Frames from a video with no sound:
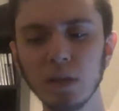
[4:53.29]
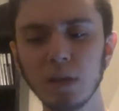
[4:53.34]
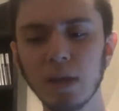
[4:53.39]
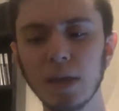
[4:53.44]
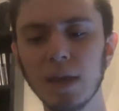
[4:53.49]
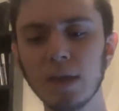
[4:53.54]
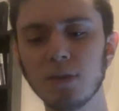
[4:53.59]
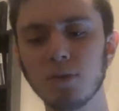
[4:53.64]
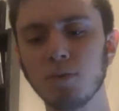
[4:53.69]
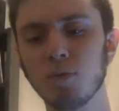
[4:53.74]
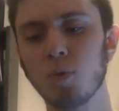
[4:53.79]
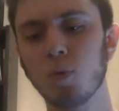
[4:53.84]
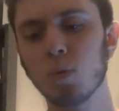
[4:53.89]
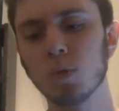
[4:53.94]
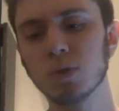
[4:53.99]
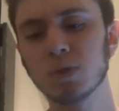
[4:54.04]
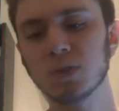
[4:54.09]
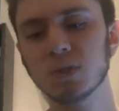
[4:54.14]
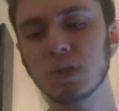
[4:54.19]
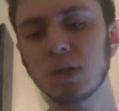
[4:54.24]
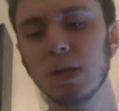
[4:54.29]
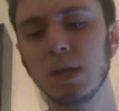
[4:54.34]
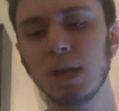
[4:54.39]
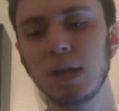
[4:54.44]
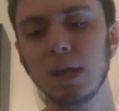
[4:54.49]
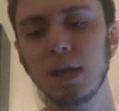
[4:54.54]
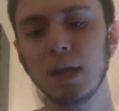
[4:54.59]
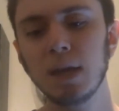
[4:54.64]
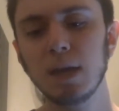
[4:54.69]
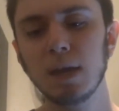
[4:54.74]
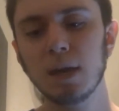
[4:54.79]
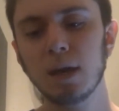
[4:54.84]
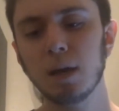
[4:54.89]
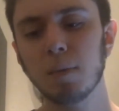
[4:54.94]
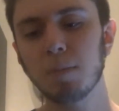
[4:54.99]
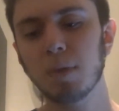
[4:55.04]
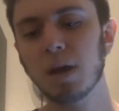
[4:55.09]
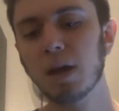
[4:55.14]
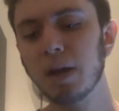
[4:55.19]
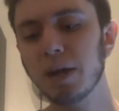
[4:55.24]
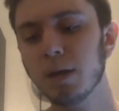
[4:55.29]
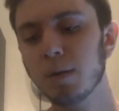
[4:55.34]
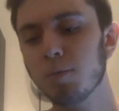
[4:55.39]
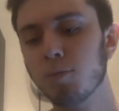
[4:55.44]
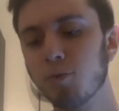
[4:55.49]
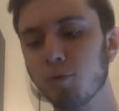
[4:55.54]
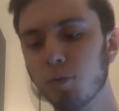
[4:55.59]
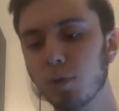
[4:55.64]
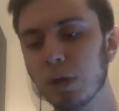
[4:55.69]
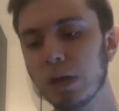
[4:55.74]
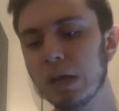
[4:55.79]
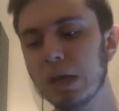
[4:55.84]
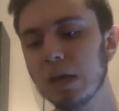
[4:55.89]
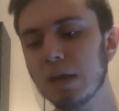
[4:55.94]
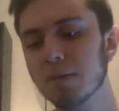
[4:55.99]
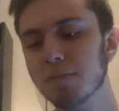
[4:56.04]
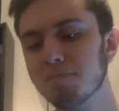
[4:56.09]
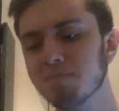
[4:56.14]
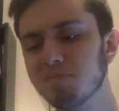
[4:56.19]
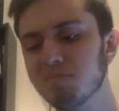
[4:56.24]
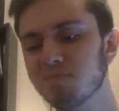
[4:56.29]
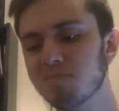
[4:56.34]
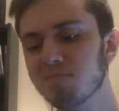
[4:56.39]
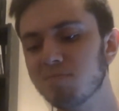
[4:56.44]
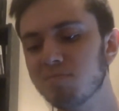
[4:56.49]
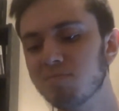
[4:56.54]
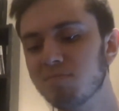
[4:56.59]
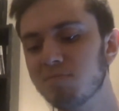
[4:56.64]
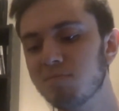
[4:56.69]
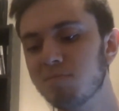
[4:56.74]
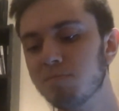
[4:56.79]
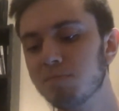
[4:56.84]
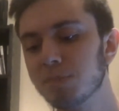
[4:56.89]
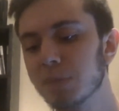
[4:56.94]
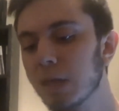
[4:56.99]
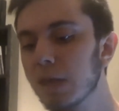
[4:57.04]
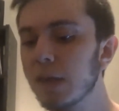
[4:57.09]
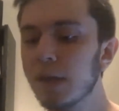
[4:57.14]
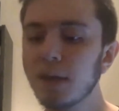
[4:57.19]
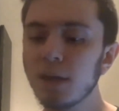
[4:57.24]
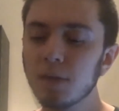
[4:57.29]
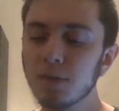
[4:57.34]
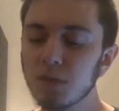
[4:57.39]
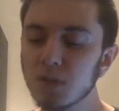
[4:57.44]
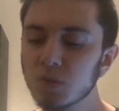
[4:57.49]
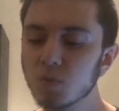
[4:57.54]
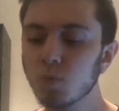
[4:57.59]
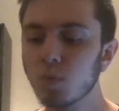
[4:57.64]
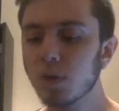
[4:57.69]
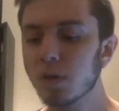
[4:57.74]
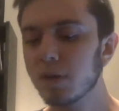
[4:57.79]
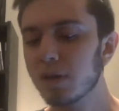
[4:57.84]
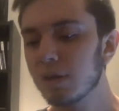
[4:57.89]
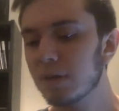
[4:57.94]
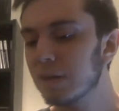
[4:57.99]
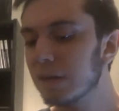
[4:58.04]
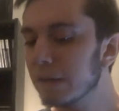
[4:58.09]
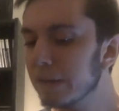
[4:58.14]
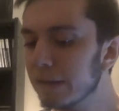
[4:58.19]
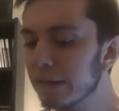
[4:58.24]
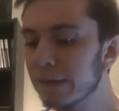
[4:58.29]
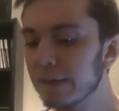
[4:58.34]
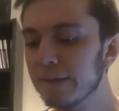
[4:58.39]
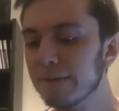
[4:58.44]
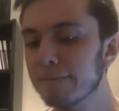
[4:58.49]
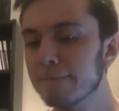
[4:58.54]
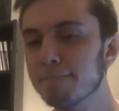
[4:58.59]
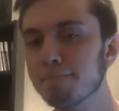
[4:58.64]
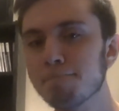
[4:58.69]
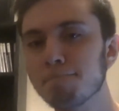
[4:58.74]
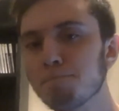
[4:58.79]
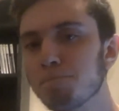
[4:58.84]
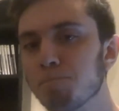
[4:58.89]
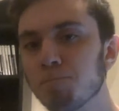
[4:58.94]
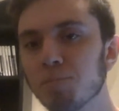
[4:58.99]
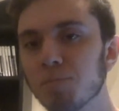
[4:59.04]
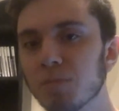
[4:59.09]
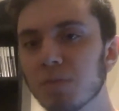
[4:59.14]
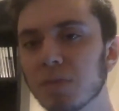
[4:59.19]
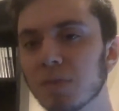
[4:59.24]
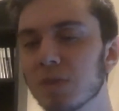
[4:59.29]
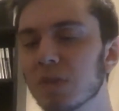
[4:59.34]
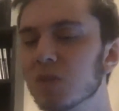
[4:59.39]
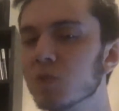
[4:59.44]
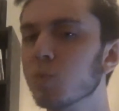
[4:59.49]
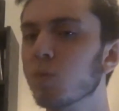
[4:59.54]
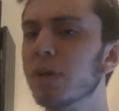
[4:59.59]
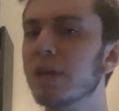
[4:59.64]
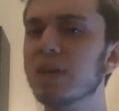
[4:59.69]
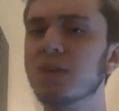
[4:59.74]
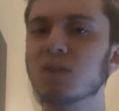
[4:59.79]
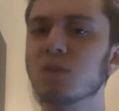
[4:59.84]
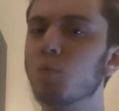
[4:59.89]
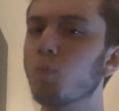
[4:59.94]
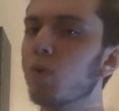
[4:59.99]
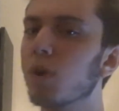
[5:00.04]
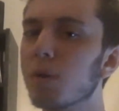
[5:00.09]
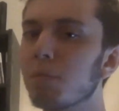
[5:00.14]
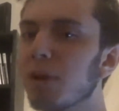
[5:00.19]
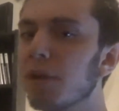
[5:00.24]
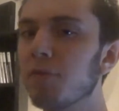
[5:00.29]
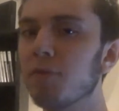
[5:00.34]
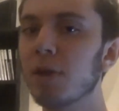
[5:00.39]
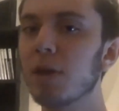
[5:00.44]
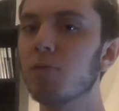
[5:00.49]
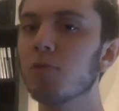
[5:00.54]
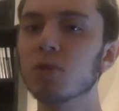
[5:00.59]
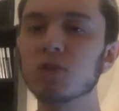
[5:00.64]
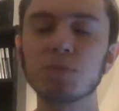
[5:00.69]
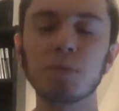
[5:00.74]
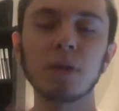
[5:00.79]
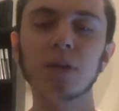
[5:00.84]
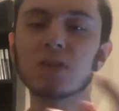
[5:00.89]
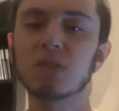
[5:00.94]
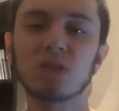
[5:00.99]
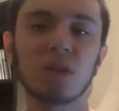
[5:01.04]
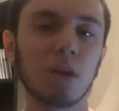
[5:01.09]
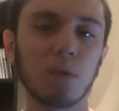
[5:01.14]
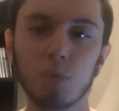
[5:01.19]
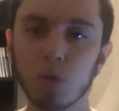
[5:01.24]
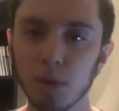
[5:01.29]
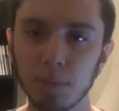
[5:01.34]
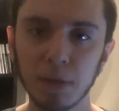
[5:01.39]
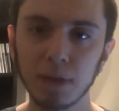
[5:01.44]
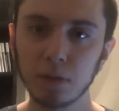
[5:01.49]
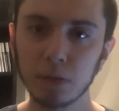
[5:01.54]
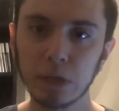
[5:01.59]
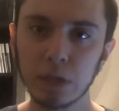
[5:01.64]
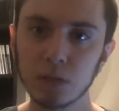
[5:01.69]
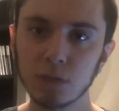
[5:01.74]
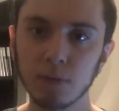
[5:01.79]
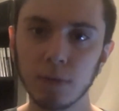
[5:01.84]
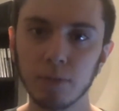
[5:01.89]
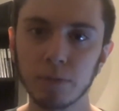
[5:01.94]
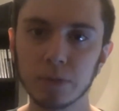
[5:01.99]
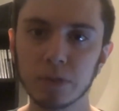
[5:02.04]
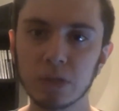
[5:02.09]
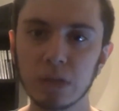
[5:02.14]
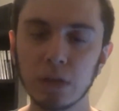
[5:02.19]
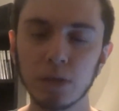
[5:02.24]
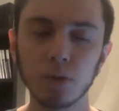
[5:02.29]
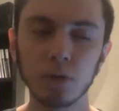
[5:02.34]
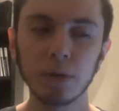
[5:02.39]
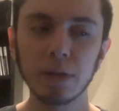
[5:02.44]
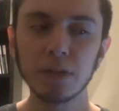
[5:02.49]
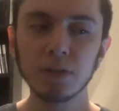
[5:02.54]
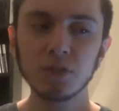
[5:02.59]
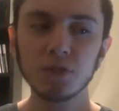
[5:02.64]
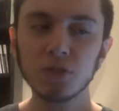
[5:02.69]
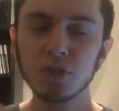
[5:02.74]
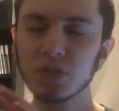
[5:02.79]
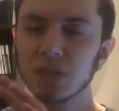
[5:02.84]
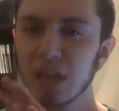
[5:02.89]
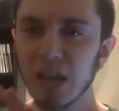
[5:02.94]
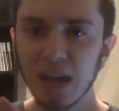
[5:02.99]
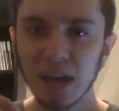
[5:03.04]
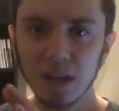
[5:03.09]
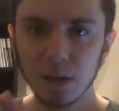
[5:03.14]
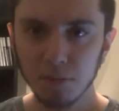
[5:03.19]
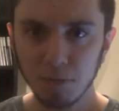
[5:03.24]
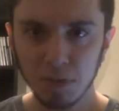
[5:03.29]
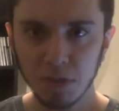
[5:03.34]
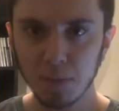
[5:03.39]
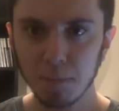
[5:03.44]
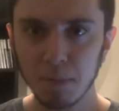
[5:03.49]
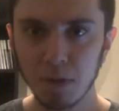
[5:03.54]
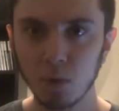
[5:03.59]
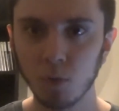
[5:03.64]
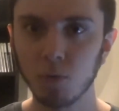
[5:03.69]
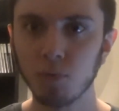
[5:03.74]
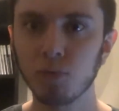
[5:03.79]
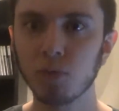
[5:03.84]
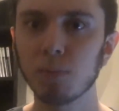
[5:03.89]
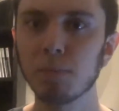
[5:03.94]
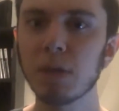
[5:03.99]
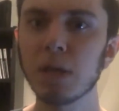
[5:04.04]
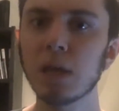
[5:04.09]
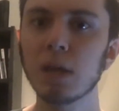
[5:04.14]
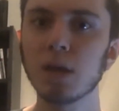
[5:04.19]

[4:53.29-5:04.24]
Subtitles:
And of course, I Am Free. This one this one isn't one of my favorites, but it's not one of my least favorites either. It's just kind of in the middle for me.